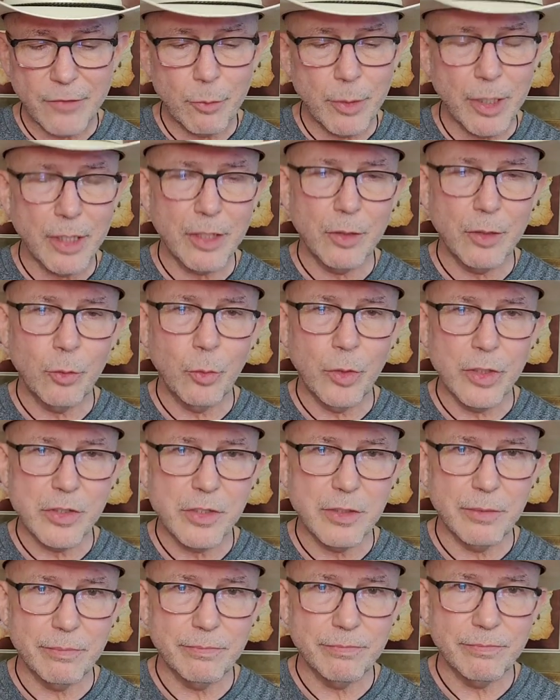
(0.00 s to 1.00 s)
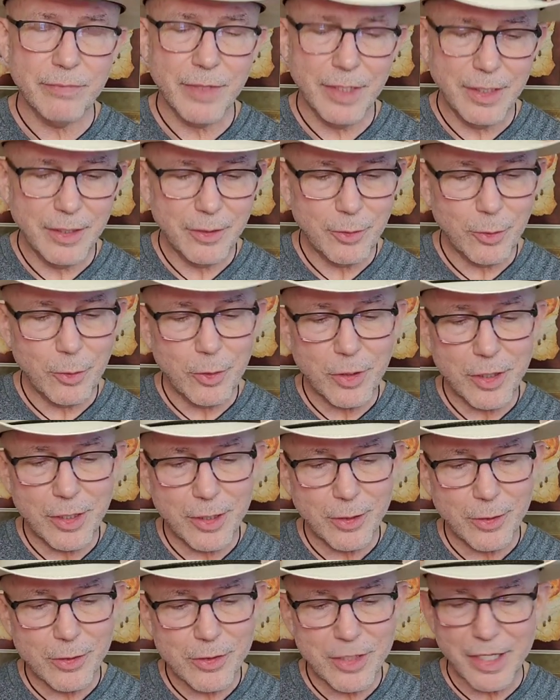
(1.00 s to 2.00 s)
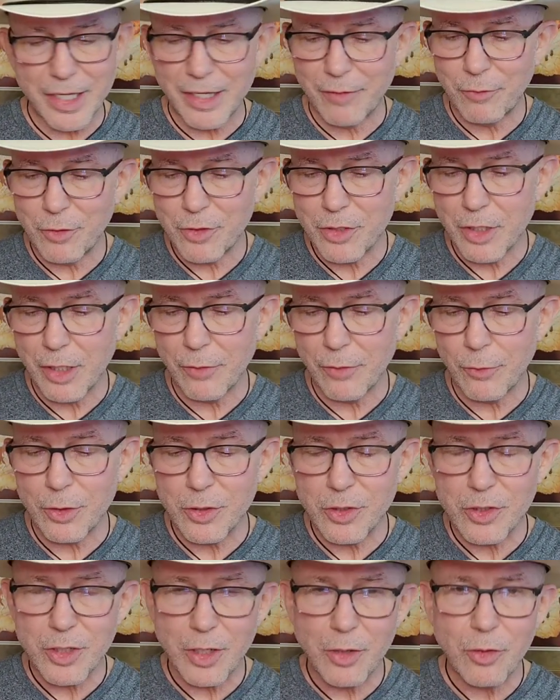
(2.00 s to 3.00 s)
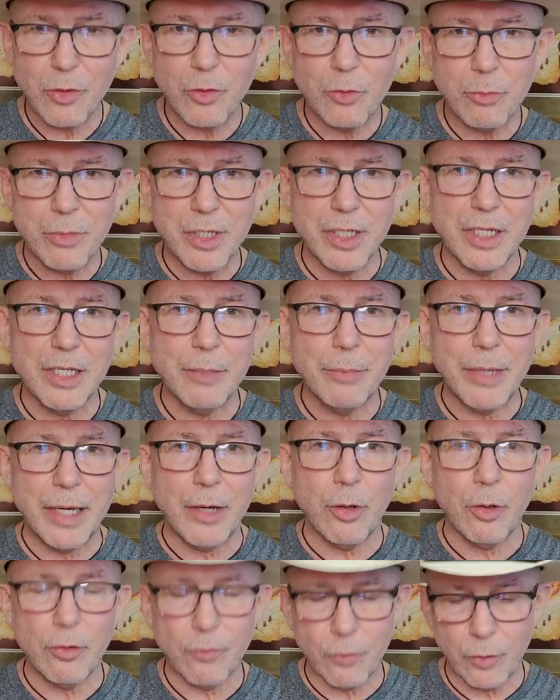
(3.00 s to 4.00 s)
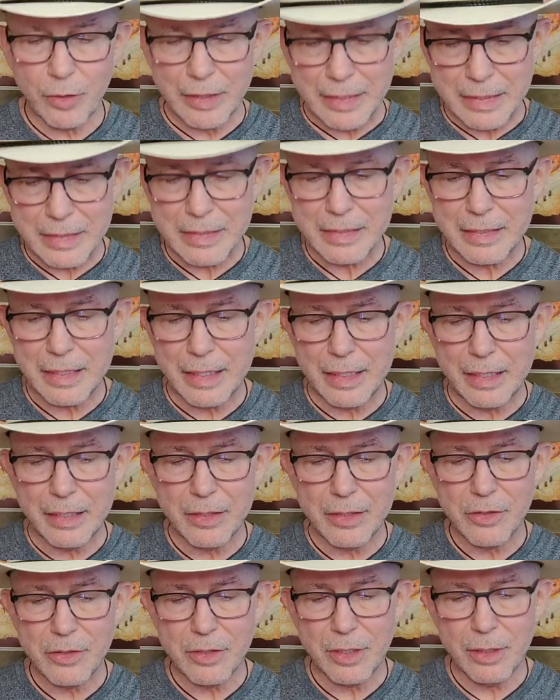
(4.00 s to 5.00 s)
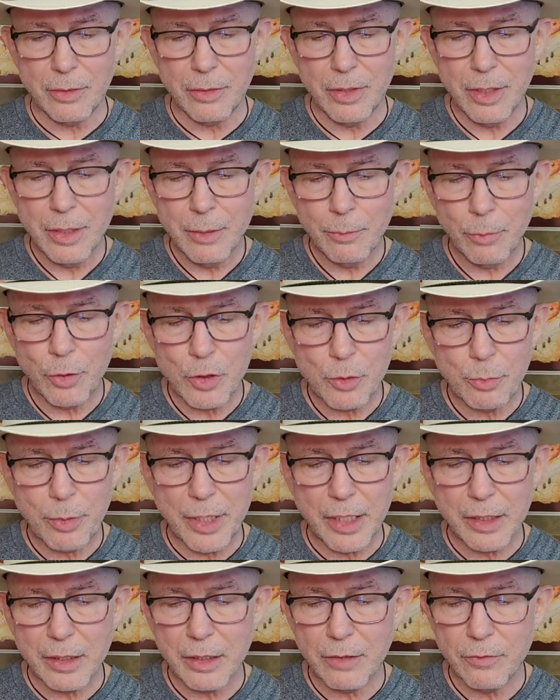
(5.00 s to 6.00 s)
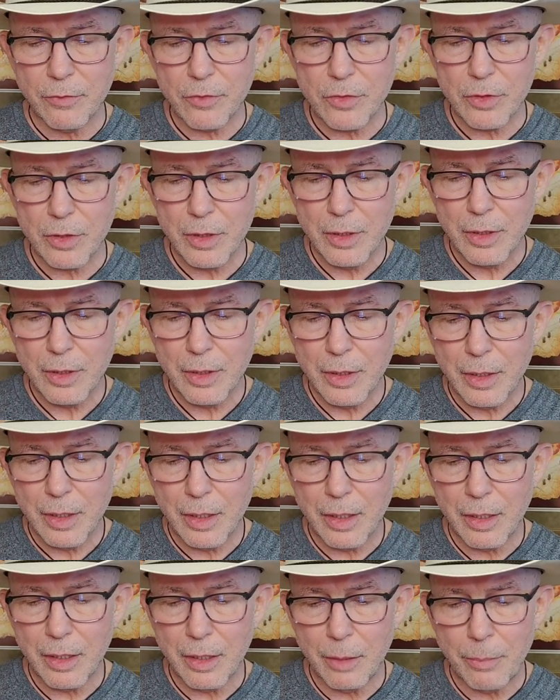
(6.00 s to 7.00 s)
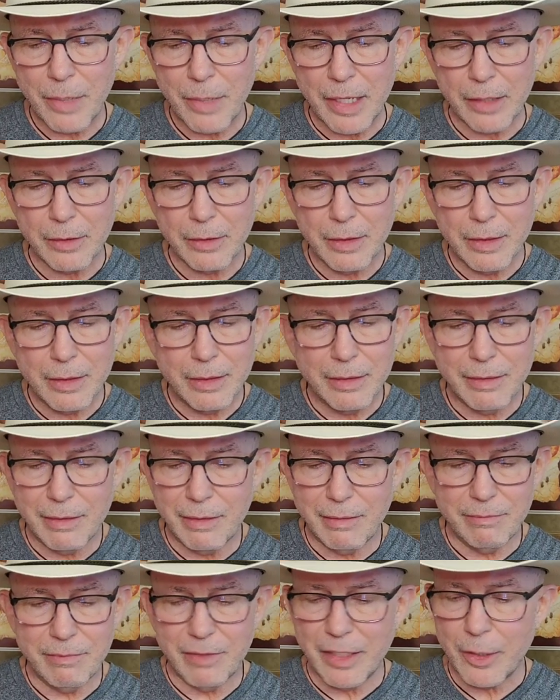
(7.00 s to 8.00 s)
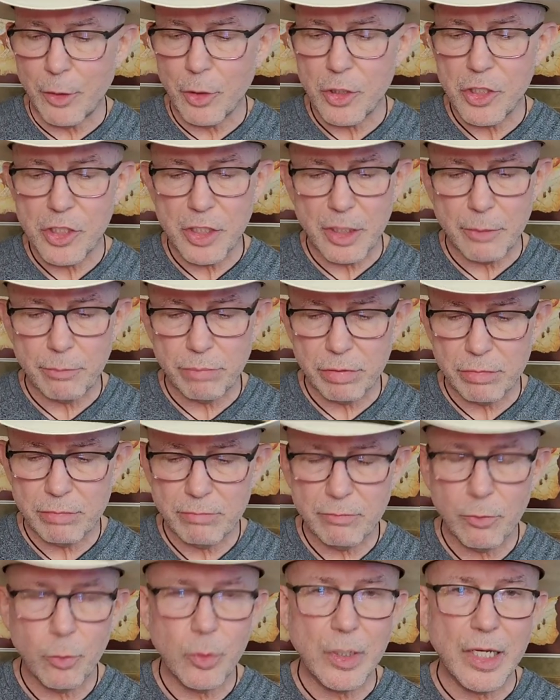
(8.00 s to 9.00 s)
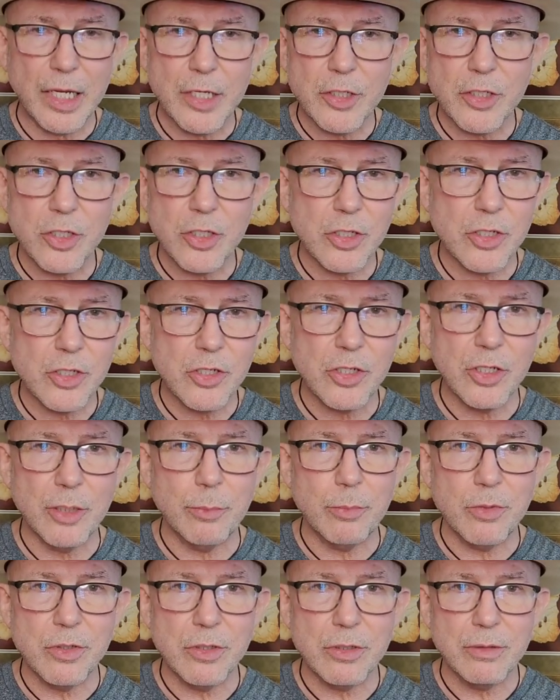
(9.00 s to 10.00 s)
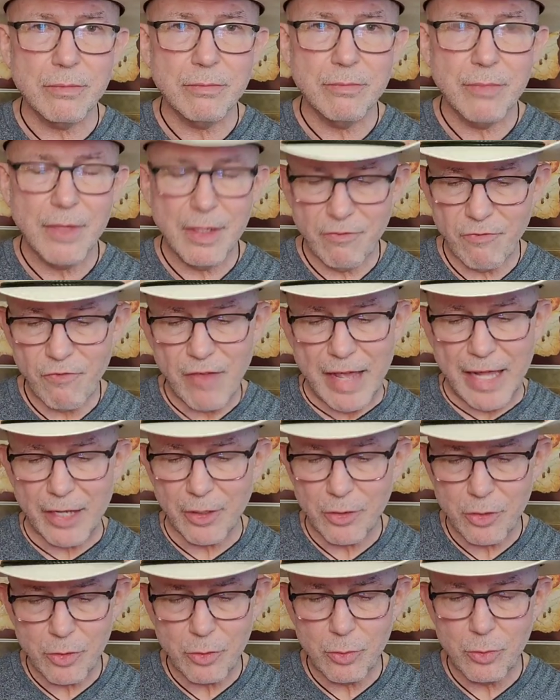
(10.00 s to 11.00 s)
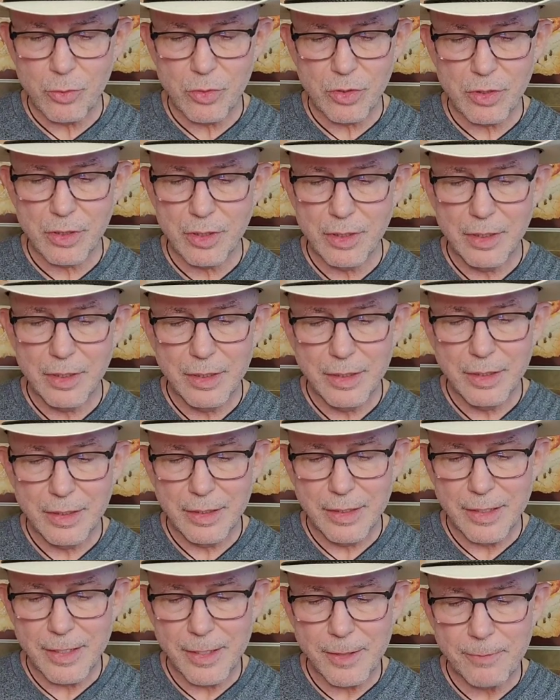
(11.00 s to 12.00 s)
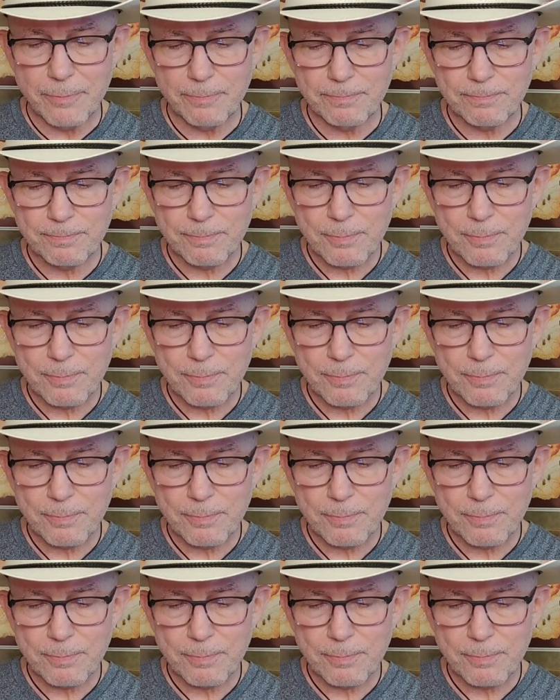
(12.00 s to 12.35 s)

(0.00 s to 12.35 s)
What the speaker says: American wisdom. Through the years, I have discovered so many powerful insights and perspectives about leadership, relationships, values, um,